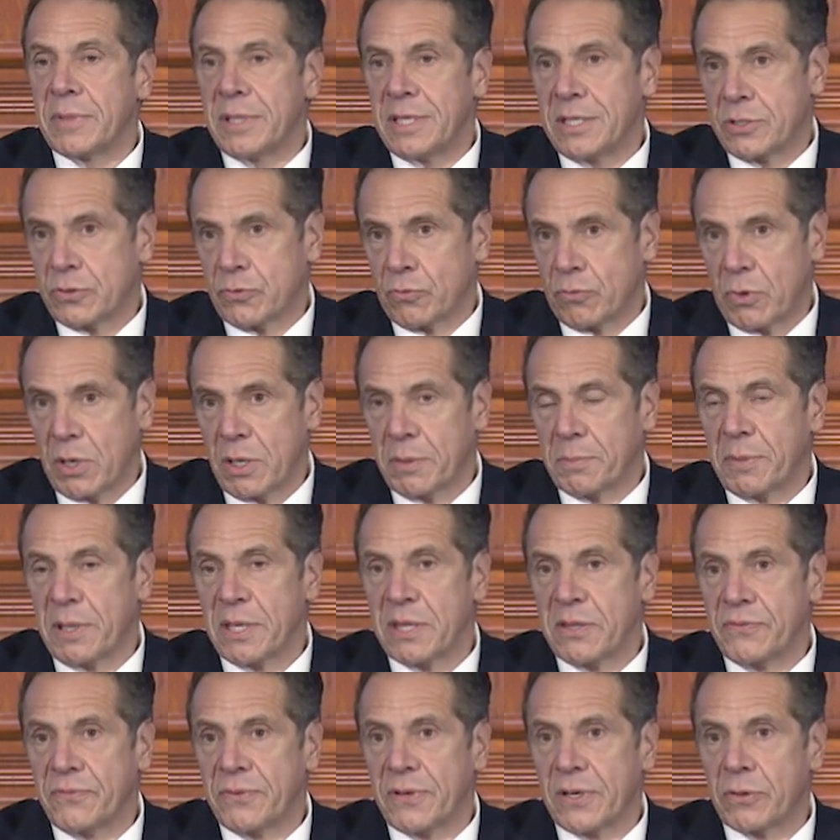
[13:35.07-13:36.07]
It's run by
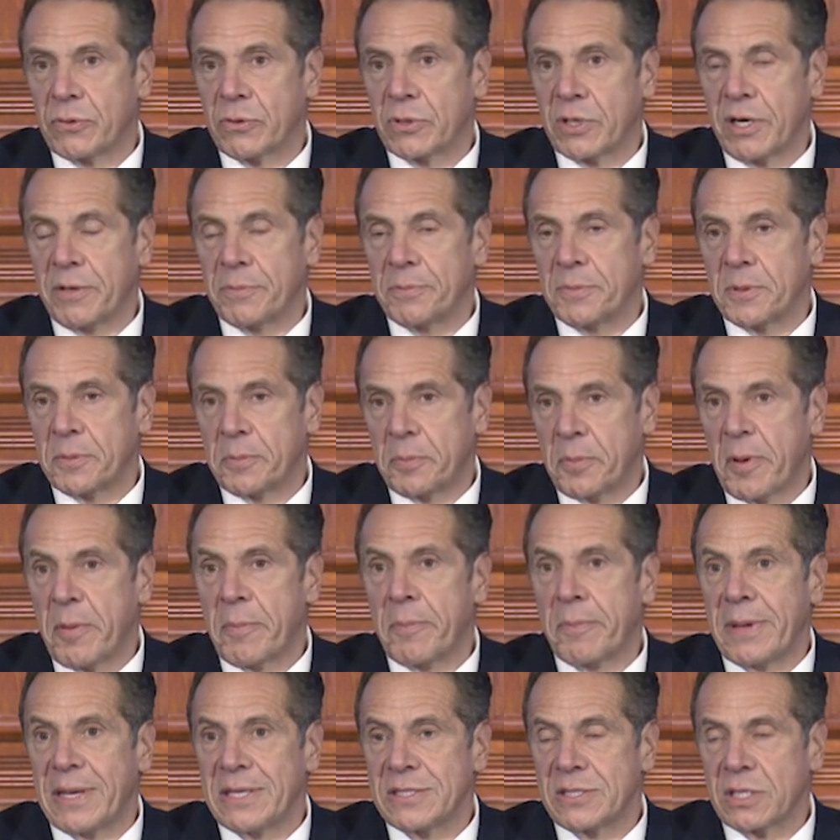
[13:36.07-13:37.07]
the federal government,
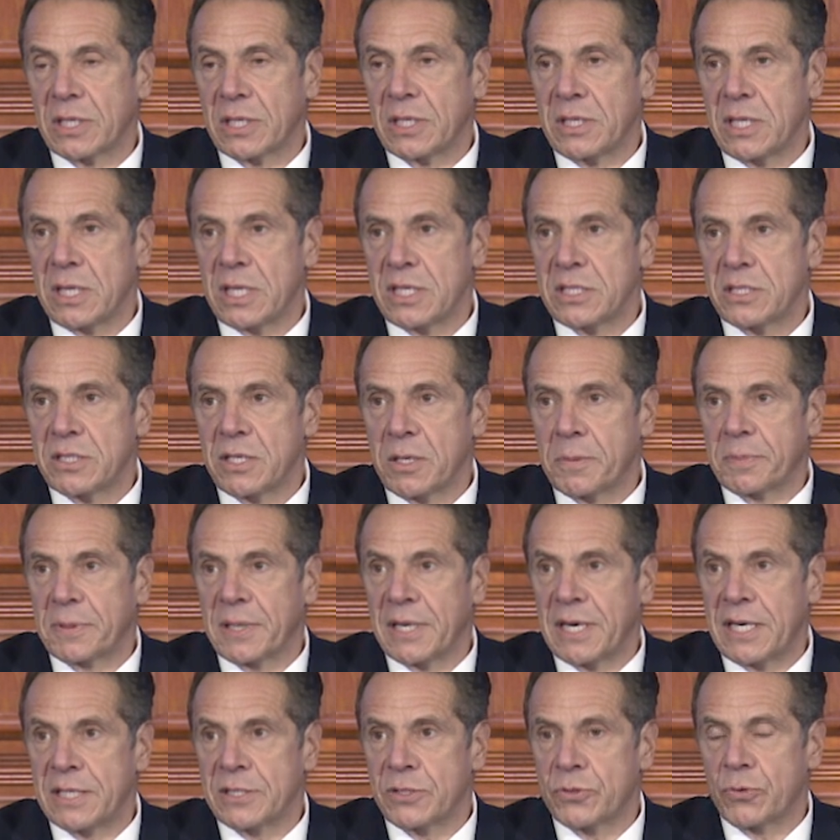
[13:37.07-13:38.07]
but basically they
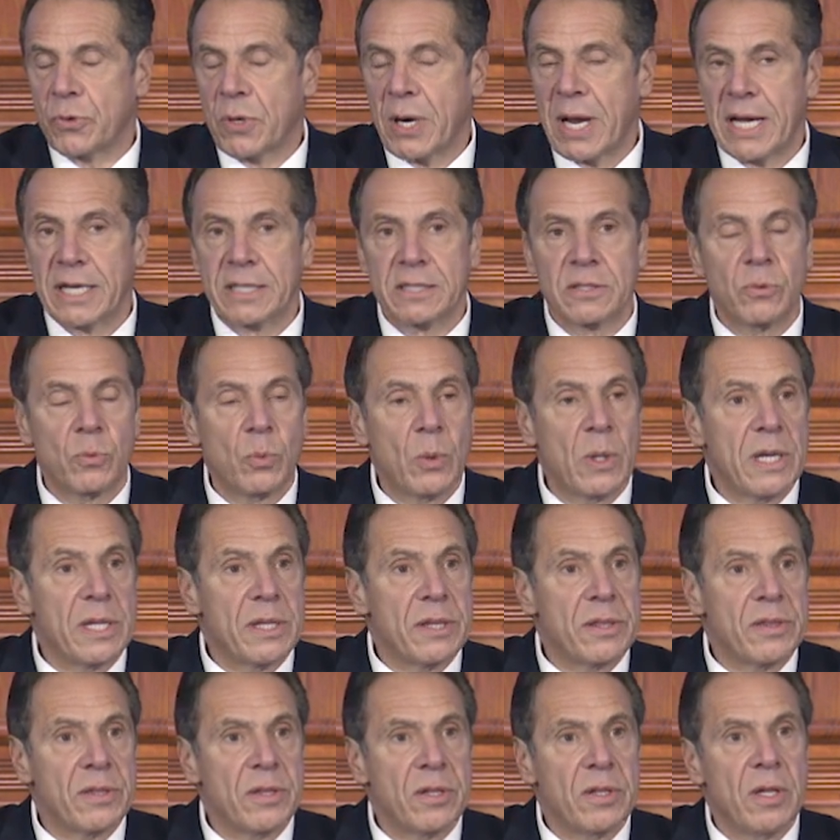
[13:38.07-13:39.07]
subcontract with